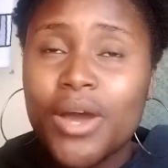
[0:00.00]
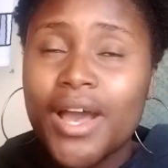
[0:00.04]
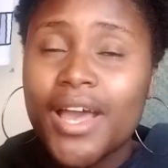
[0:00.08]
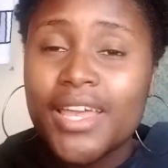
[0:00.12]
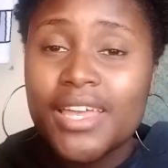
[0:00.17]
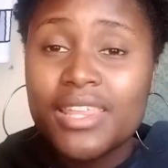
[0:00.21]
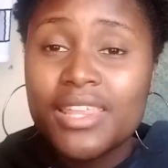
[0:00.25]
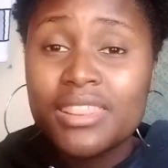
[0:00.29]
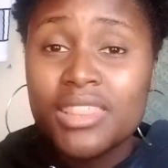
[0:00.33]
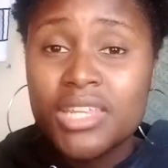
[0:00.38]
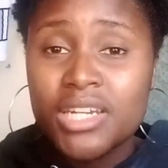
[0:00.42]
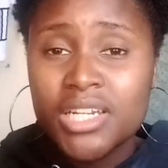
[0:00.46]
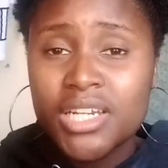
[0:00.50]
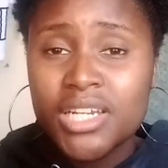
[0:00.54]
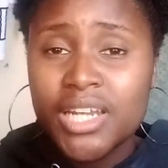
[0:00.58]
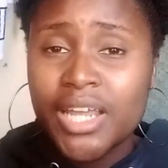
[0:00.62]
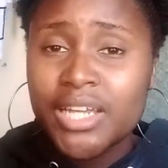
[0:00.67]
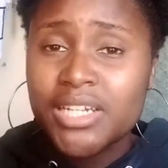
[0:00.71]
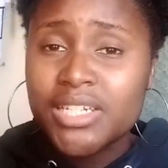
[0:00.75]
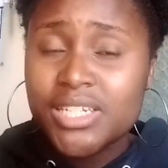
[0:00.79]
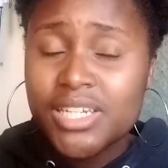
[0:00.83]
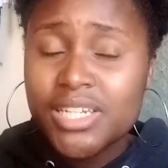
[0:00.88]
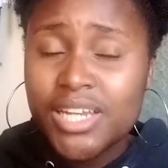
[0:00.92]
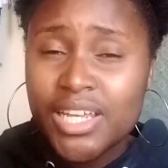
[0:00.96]
are in
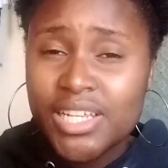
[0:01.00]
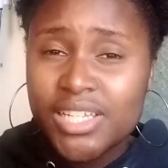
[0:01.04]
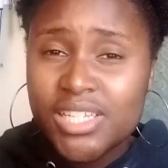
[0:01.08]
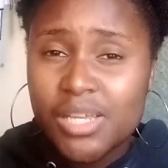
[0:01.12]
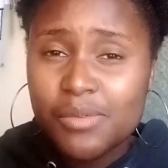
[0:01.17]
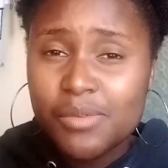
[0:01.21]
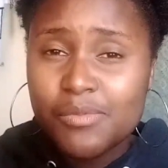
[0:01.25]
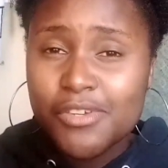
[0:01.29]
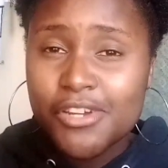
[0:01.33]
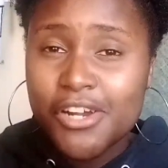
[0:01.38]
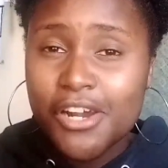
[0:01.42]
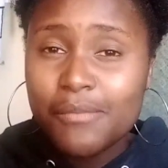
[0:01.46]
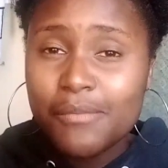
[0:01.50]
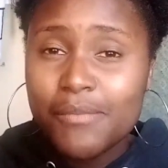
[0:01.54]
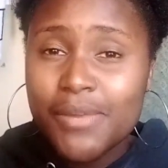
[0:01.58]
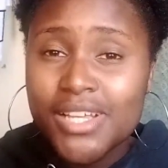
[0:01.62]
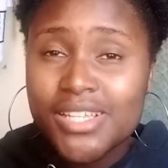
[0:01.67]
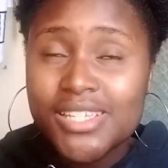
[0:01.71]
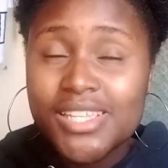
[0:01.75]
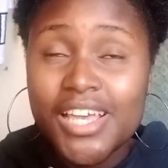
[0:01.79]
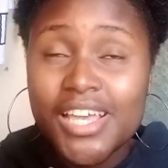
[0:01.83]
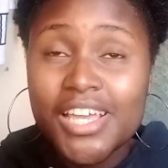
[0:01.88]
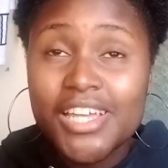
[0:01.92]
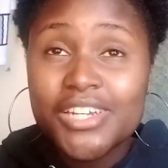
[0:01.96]
399
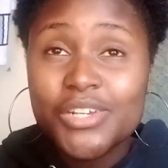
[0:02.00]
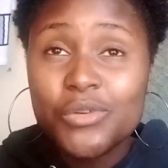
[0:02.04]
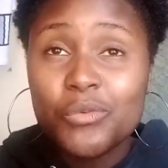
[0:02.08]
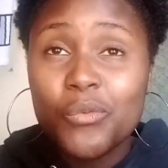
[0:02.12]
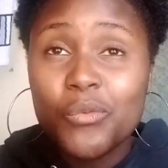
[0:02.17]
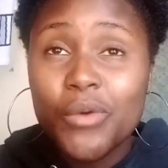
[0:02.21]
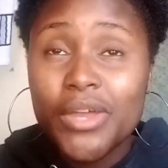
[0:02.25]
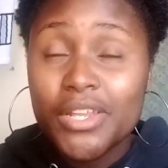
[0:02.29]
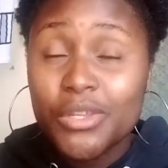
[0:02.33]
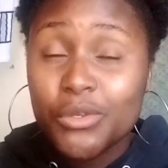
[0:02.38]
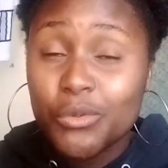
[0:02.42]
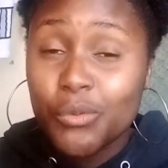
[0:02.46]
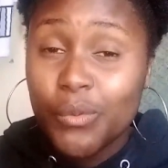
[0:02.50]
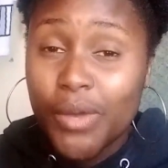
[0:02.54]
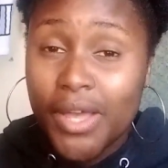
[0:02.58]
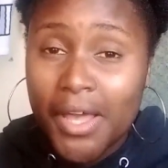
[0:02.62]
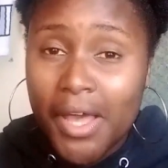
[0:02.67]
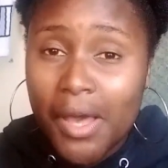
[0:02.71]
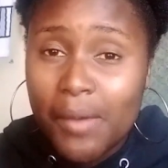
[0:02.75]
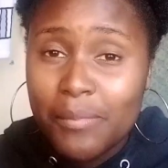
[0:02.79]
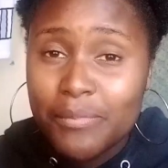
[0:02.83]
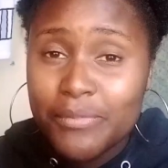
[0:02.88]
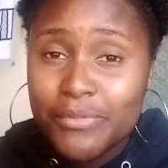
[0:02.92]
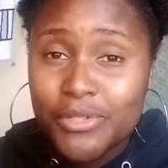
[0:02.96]
subscribers, and when you
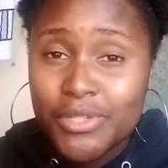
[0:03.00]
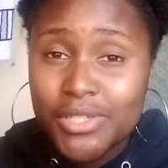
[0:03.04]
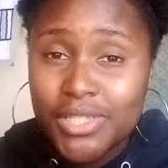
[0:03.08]
wake up